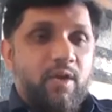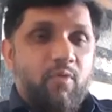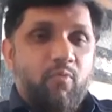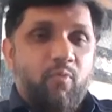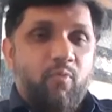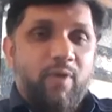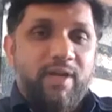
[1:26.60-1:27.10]

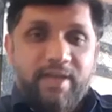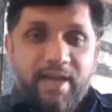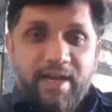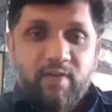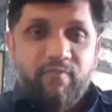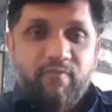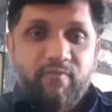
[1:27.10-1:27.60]
what
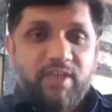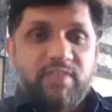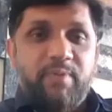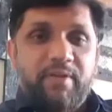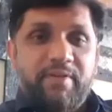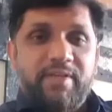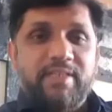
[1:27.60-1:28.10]
kind of
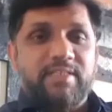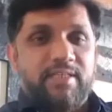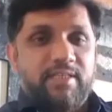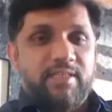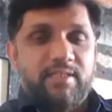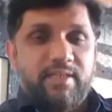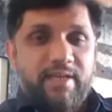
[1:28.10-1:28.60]

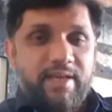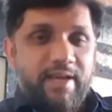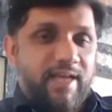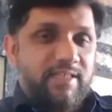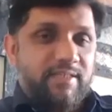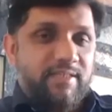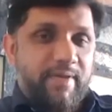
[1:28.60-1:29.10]
experiences
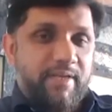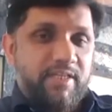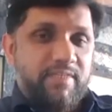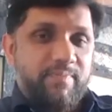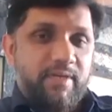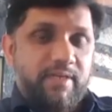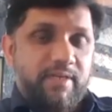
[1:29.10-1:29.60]
as a
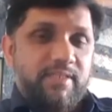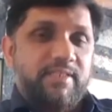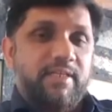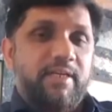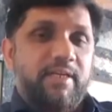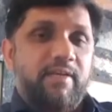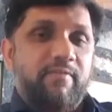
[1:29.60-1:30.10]
management
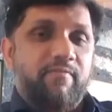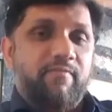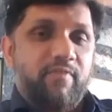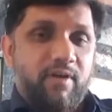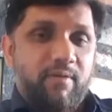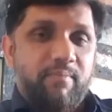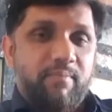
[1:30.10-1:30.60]
consulting
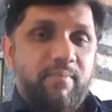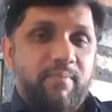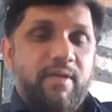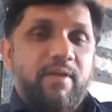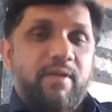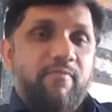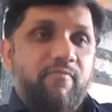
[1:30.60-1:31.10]
firm
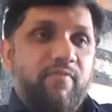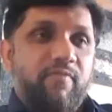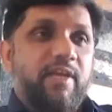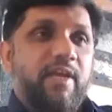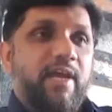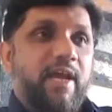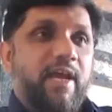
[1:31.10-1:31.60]

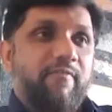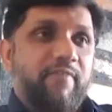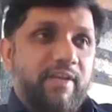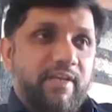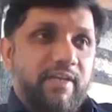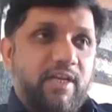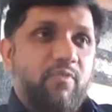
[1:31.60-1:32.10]
we have
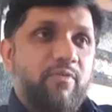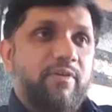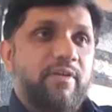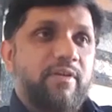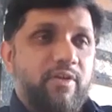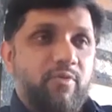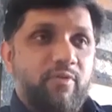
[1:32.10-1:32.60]

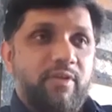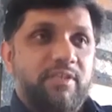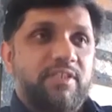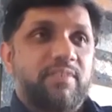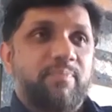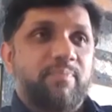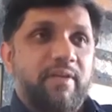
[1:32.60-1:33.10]
encountered during
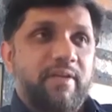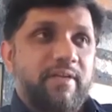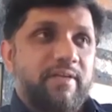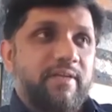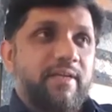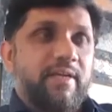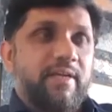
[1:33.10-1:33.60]
this
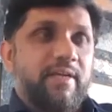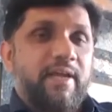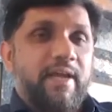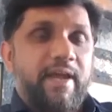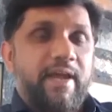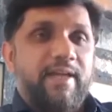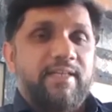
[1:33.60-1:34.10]
period,
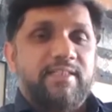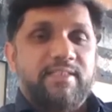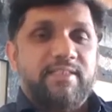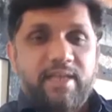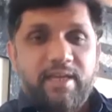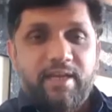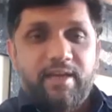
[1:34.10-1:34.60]
and
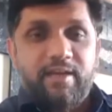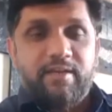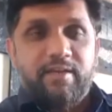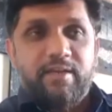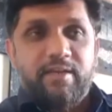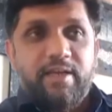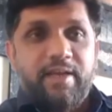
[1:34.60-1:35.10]

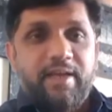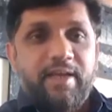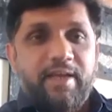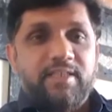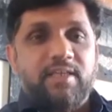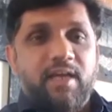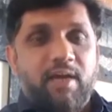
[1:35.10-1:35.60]
second
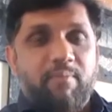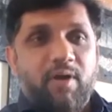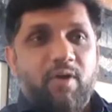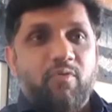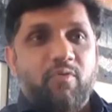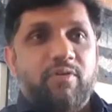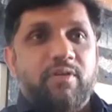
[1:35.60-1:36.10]
is
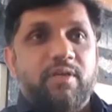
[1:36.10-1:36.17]
about